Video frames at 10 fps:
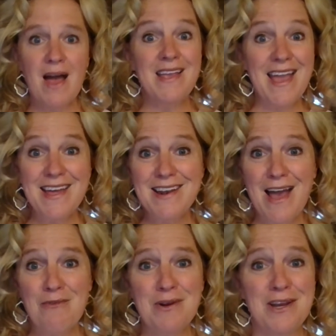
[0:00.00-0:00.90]
again,
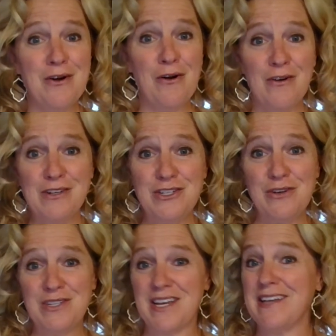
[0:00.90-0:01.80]
I would encourage
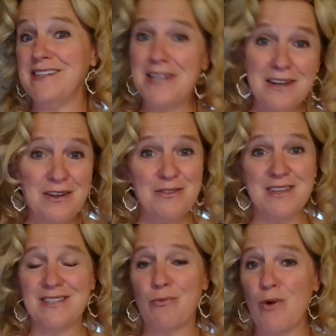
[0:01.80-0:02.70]
you to continue
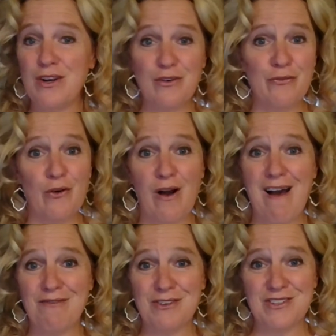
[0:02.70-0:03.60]
this wonderful
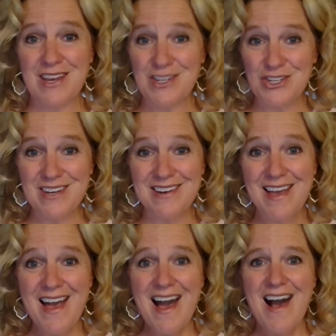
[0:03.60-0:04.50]
conversation,
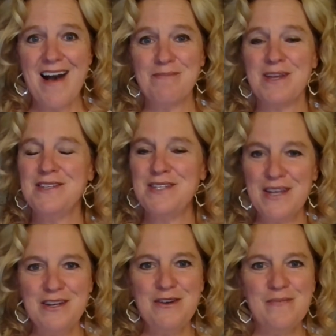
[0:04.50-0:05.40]

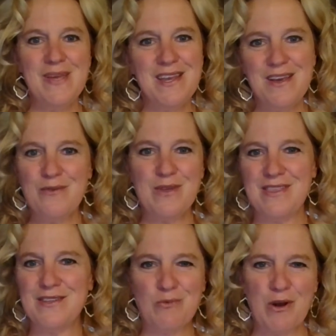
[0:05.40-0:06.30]
continue meeting with
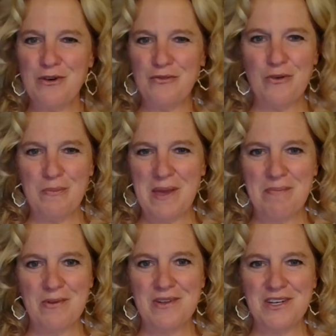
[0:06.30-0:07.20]
these wonderful
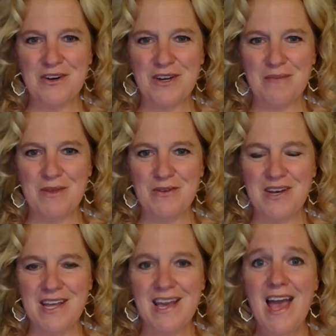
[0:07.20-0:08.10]
people in your
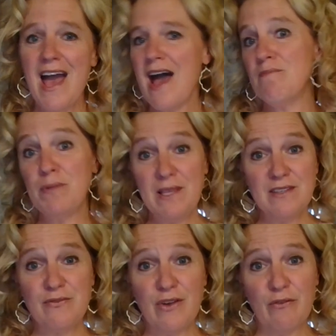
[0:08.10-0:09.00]
community, and
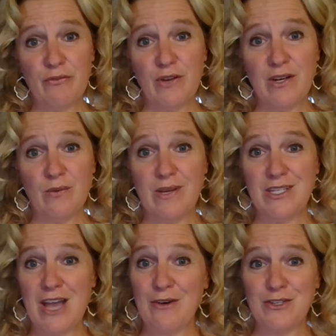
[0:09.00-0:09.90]
please feel free to
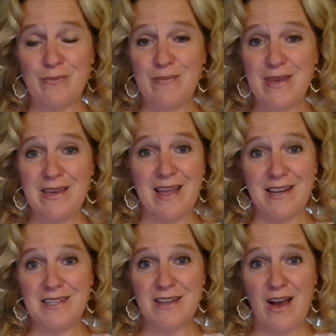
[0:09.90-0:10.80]
reach out to me
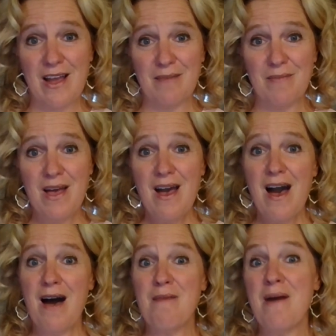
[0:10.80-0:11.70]
anytime.
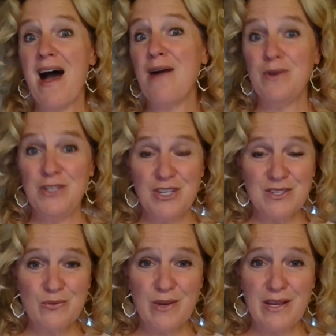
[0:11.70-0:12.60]
I would
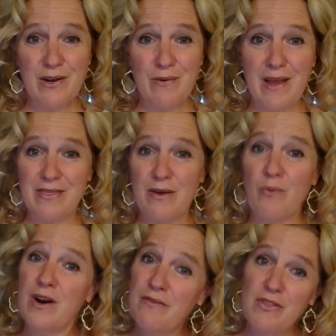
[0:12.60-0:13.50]
just reiterate that
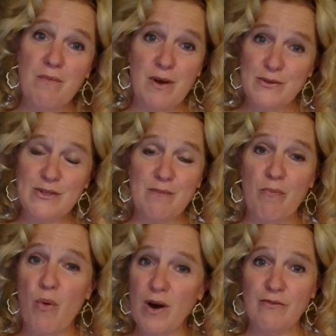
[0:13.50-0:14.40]
one of the most
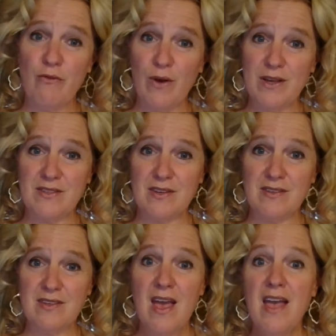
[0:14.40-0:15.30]
important
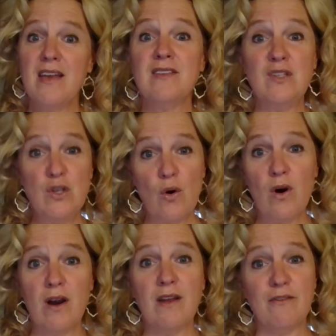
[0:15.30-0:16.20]
voices is
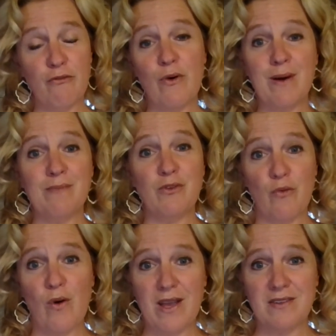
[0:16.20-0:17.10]
your informed
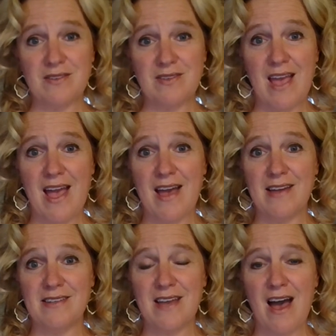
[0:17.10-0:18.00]
voice,
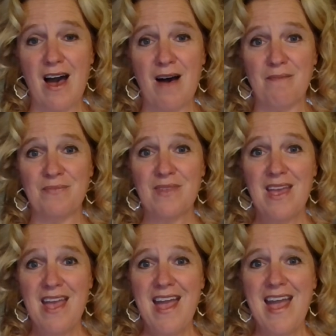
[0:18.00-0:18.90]
and
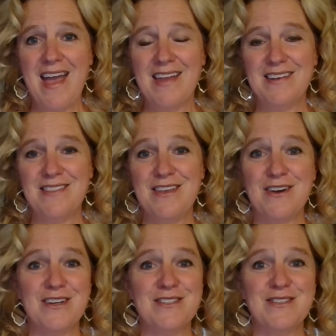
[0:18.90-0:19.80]

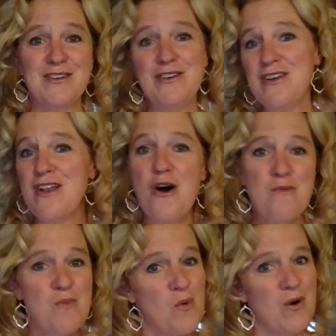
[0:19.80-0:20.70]
there is no
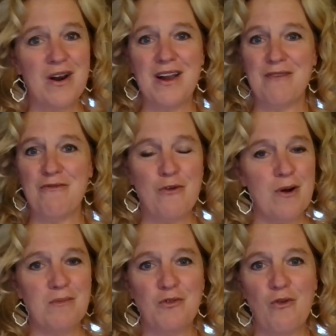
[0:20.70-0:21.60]
more
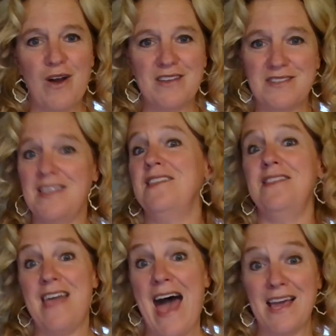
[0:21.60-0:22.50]
informed voice
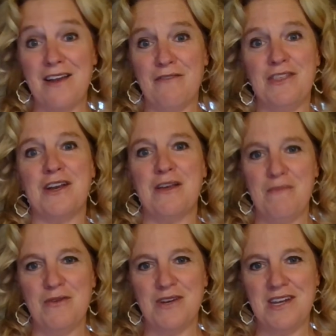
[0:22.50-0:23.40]
than that of the
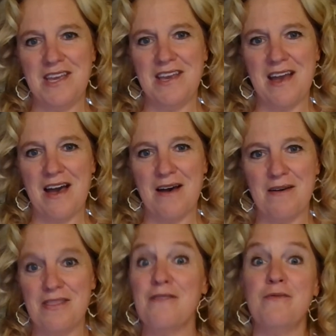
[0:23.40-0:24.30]
community,
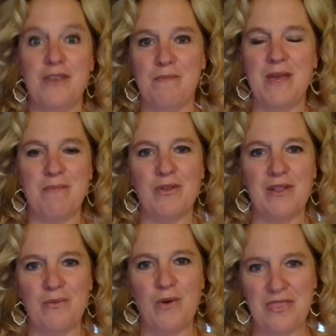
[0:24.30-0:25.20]
the
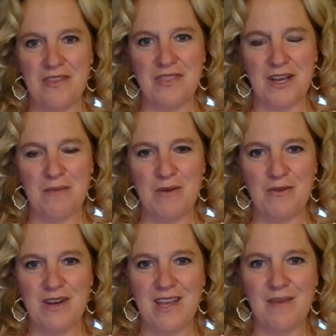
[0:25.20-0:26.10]
people within the
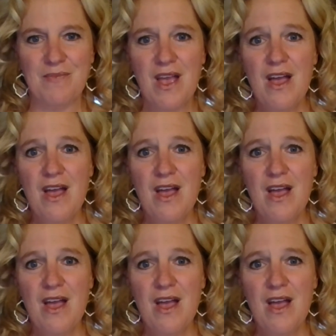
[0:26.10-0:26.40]
community.